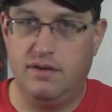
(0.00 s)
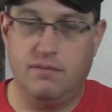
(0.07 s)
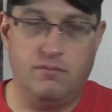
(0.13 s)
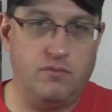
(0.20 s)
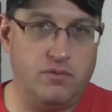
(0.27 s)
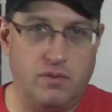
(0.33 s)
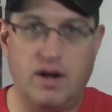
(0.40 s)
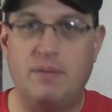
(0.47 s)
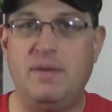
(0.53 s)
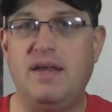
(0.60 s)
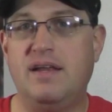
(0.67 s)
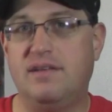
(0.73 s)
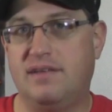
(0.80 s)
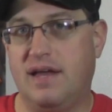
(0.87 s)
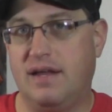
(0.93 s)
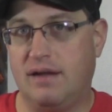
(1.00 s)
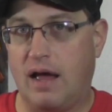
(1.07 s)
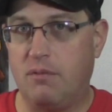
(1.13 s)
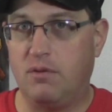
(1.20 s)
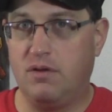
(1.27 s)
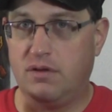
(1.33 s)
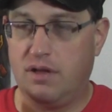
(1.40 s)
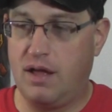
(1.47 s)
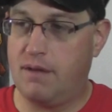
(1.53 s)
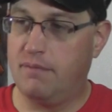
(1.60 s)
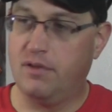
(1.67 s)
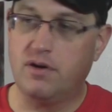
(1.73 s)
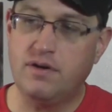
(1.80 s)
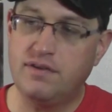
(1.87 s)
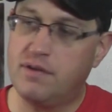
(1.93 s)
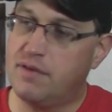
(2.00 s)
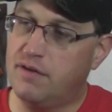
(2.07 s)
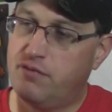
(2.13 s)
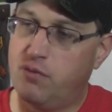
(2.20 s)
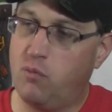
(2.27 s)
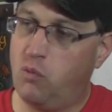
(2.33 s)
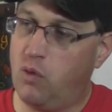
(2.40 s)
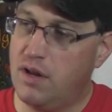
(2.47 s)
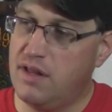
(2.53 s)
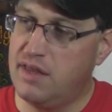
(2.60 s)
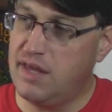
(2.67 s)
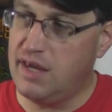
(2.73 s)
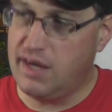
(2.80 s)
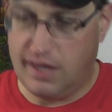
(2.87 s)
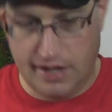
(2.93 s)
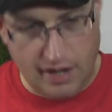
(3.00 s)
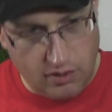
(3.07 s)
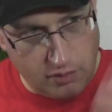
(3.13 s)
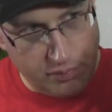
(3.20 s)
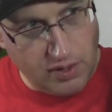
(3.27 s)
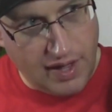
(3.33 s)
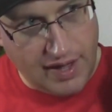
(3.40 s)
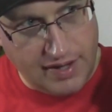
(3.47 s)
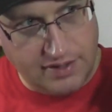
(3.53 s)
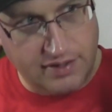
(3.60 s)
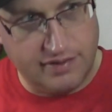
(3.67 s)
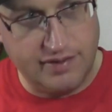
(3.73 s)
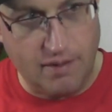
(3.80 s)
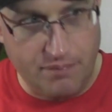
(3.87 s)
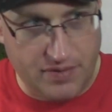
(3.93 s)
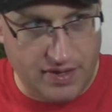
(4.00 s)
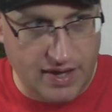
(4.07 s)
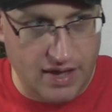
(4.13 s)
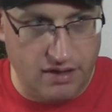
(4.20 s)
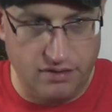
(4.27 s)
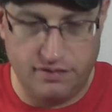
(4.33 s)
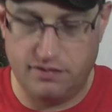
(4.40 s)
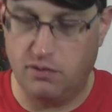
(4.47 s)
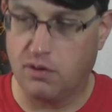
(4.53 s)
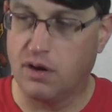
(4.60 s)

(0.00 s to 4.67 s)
And what I mean is that I will learn something from one thing and I'll apply it to something else.